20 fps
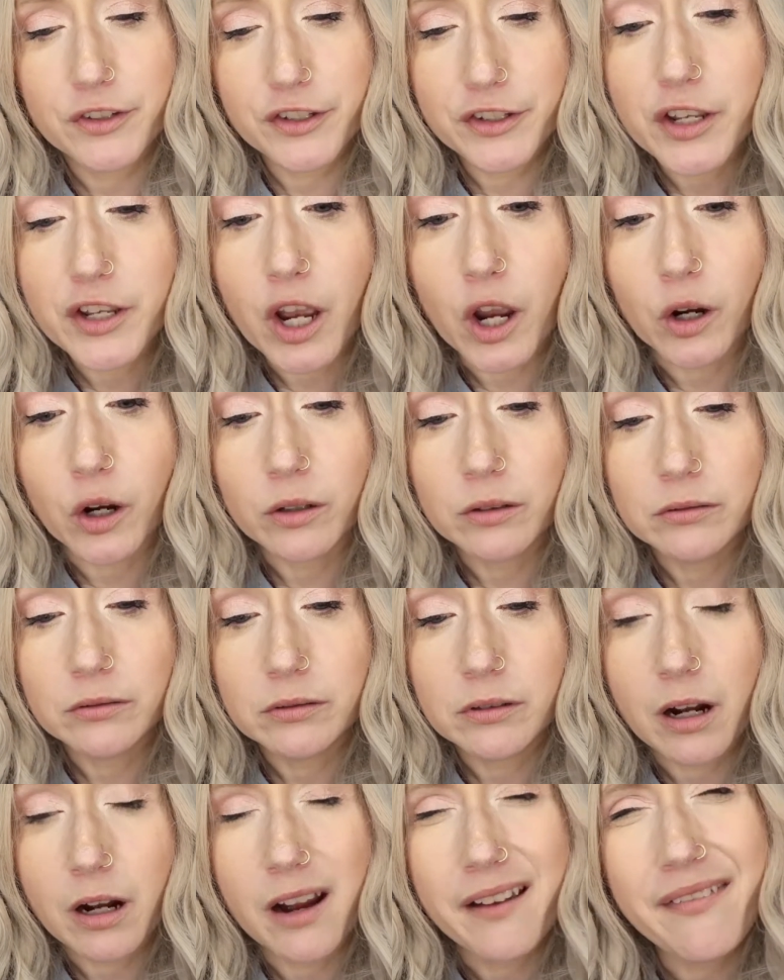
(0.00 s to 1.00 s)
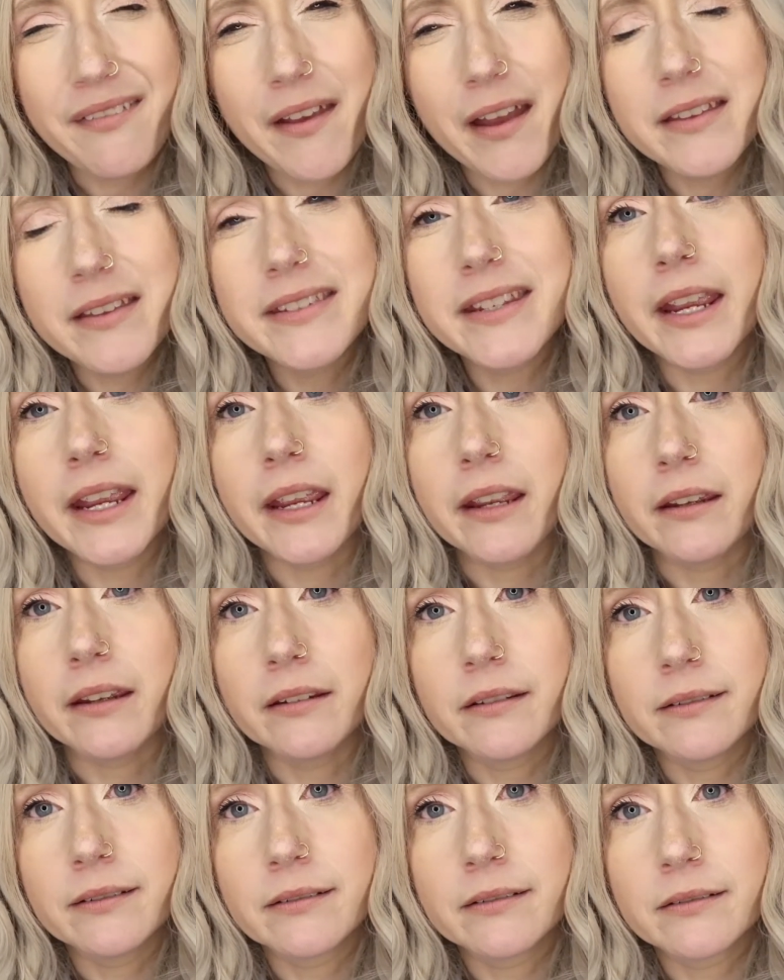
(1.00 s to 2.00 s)
So, on that day,
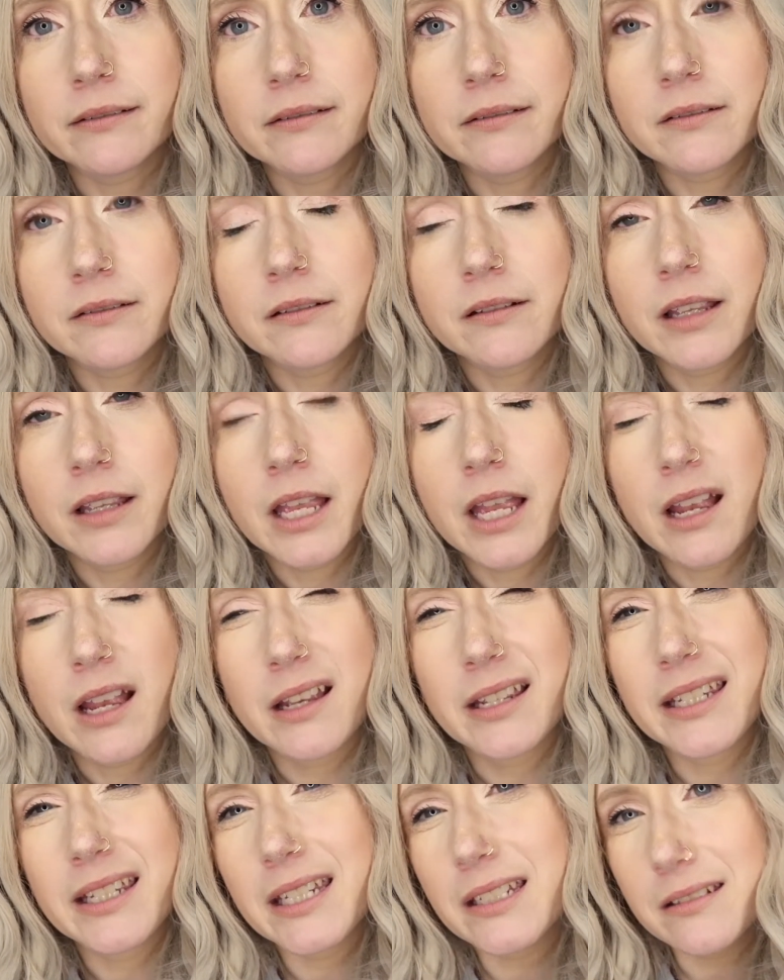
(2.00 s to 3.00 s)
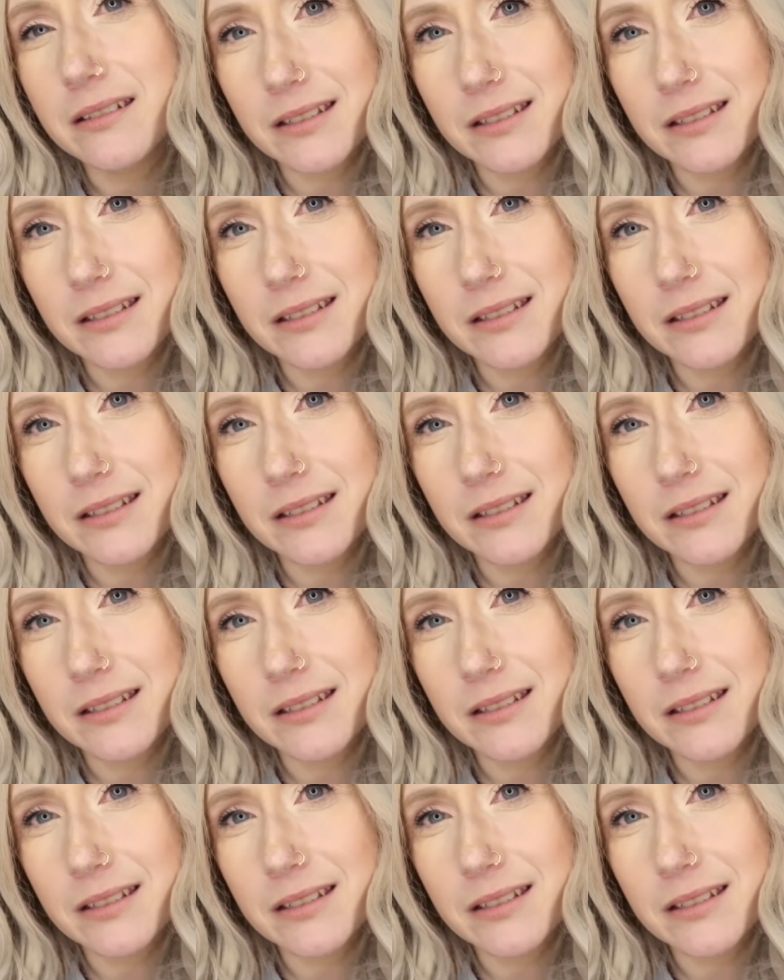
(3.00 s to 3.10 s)
he